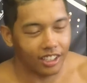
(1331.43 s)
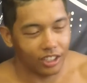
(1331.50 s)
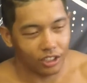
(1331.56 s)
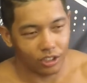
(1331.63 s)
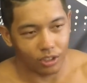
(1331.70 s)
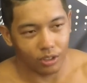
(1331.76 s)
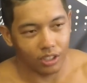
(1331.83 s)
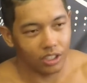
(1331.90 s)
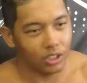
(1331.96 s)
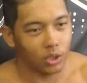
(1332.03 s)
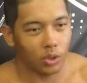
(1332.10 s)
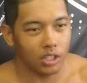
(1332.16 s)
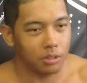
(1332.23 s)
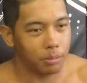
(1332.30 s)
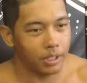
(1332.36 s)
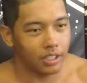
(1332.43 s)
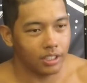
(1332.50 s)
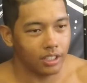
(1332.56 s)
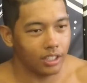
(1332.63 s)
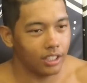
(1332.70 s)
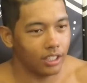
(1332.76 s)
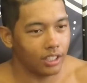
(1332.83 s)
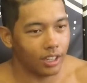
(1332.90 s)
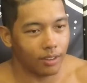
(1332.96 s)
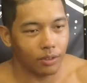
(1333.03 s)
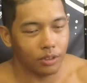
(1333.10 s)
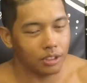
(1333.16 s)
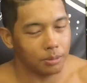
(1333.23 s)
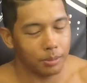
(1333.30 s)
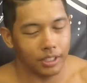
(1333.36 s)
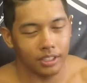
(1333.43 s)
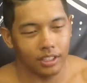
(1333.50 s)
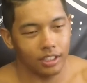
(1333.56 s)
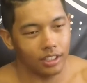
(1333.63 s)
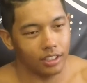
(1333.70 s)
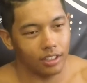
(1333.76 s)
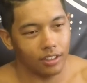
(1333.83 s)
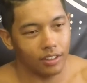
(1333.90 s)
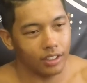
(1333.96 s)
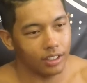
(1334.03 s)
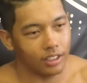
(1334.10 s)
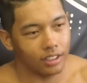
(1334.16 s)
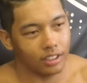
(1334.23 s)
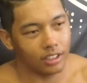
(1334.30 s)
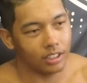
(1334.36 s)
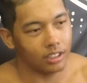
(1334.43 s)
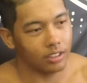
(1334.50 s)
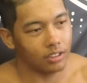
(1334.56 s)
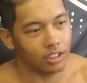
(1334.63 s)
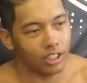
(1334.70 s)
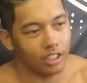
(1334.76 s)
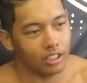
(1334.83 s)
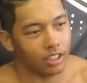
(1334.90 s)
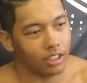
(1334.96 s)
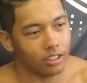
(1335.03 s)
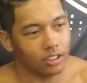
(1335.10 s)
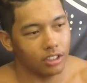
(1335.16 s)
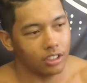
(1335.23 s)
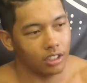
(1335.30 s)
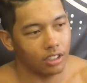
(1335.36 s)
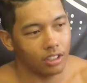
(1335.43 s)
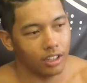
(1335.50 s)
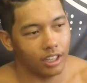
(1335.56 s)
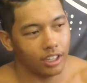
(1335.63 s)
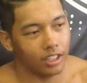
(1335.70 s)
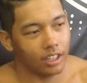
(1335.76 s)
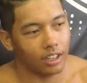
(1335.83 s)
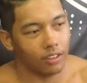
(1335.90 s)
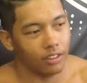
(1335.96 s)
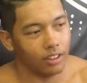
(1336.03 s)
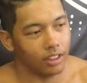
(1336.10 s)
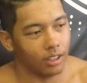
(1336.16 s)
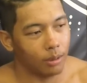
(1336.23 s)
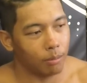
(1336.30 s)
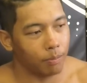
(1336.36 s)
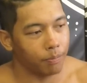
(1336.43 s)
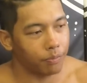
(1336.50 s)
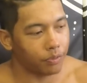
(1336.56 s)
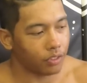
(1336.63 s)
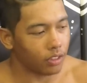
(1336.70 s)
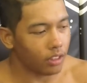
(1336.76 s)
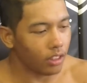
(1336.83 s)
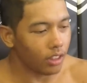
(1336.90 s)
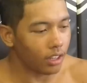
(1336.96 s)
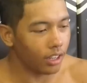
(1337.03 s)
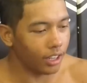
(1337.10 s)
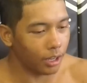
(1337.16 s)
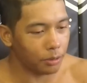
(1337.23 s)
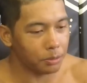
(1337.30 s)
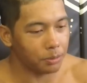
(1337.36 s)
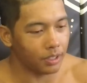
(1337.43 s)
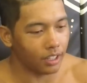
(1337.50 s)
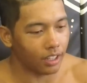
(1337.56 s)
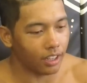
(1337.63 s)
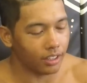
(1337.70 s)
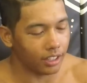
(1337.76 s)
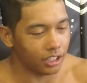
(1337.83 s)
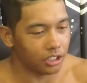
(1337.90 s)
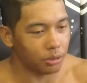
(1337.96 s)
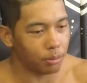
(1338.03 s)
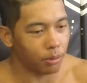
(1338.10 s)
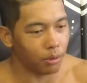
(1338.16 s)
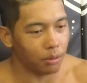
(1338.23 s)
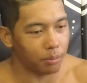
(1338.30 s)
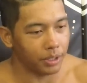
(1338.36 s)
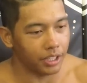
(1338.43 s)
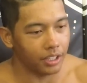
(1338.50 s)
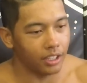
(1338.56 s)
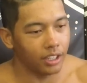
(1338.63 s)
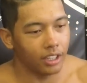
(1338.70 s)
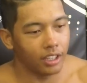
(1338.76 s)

So he's always busy, everyone's busy, you know, and then just trying to talk to each other, hanging out with them, it helps me a lot. They support me.